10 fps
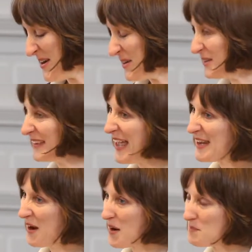who
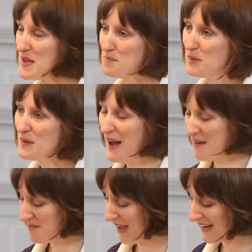led our people
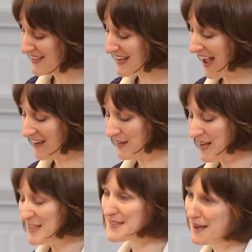out of
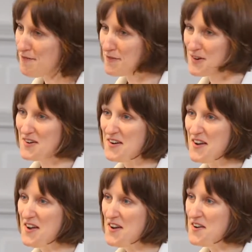exile,
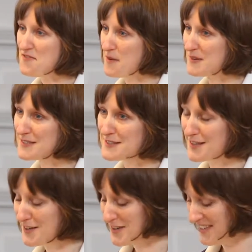suffer from a
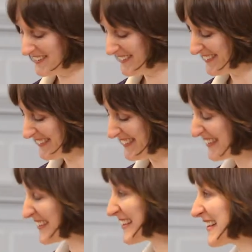stutter?
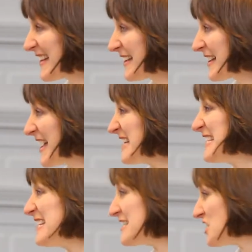
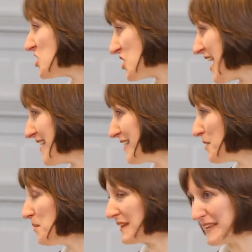Didn't Jacob